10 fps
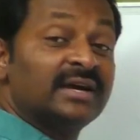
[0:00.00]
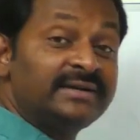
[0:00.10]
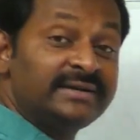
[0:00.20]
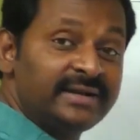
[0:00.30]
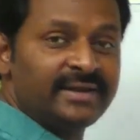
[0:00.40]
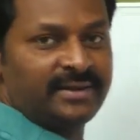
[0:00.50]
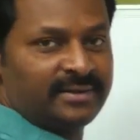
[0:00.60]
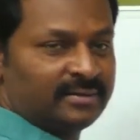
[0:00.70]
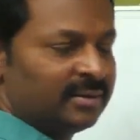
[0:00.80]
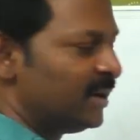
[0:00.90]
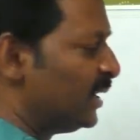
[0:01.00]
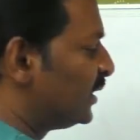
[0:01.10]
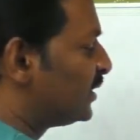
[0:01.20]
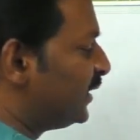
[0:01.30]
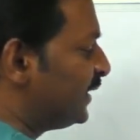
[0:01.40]
13
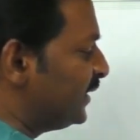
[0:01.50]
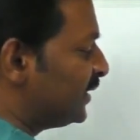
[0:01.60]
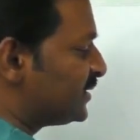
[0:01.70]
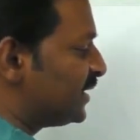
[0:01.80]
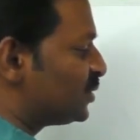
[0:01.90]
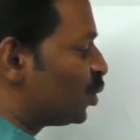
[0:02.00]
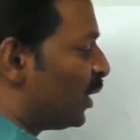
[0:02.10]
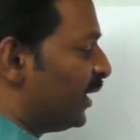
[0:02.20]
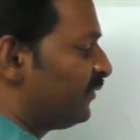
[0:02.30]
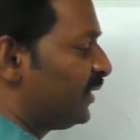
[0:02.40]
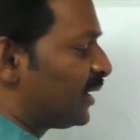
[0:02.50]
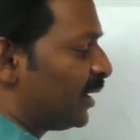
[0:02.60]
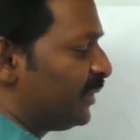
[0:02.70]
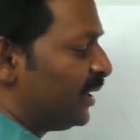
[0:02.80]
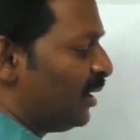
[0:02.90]
13 in the sense 1 will
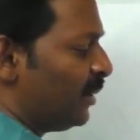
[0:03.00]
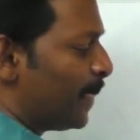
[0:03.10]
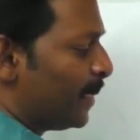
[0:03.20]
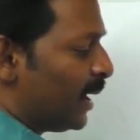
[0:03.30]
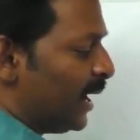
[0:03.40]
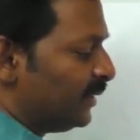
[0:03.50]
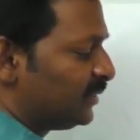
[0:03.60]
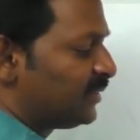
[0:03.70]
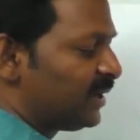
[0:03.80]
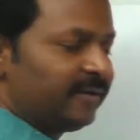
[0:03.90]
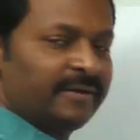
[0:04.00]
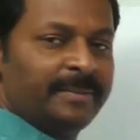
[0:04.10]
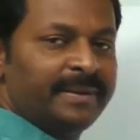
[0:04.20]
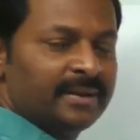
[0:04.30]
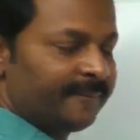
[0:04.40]
come here and 3
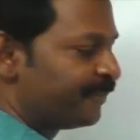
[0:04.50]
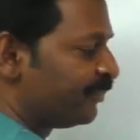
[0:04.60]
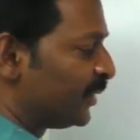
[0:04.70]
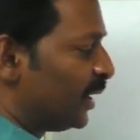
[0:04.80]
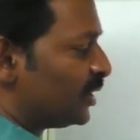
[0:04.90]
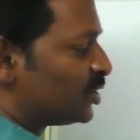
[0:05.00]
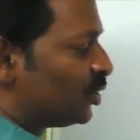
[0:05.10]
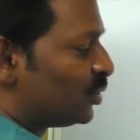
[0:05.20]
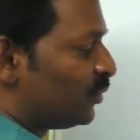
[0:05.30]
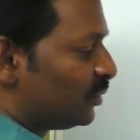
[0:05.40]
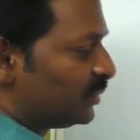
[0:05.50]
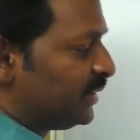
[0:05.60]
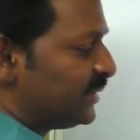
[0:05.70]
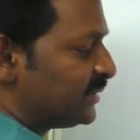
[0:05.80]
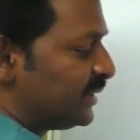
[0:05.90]
will be here so
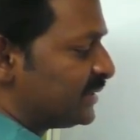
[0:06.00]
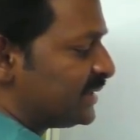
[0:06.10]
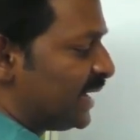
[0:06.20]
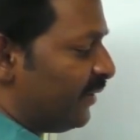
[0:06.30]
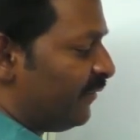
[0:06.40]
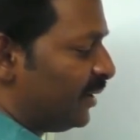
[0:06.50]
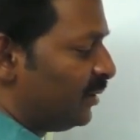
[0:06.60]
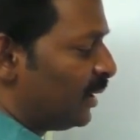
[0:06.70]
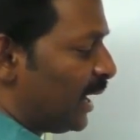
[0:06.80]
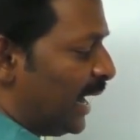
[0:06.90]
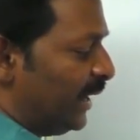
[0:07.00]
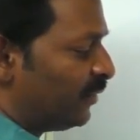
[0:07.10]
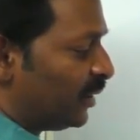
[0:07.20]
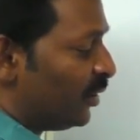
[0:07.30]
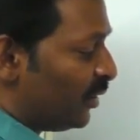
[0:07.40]
this is 7 and
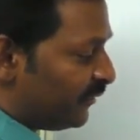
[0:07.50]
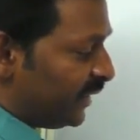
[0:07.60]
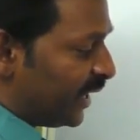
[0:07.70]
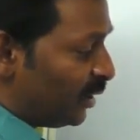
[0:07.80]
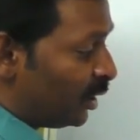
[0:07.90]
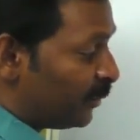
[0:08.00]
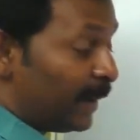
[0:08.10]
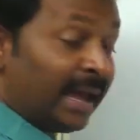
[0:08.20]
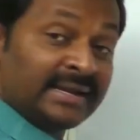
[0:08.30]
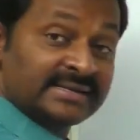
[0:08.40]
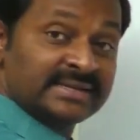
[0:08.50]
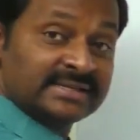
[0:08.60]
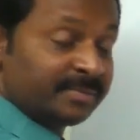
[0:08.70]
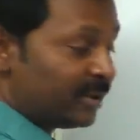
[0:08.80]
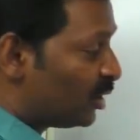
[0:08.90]
1 we cannot balance
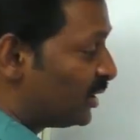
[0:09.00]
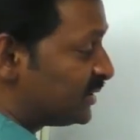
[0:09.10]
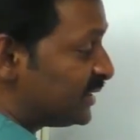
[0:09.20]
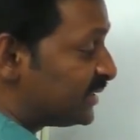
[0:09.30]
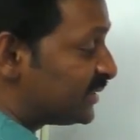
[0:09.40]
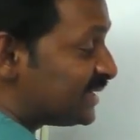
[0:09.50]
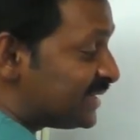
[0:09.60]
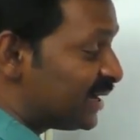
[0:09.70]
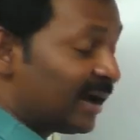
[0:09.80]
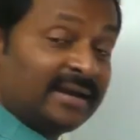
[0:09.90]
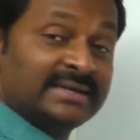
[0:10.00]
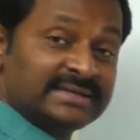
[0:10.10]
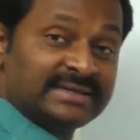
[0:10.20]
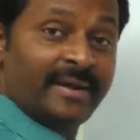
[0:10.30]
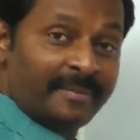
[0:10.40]
this because this is a single
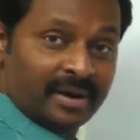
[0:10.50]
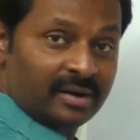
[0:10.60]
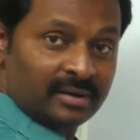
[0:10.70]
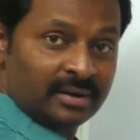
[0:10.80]
digit number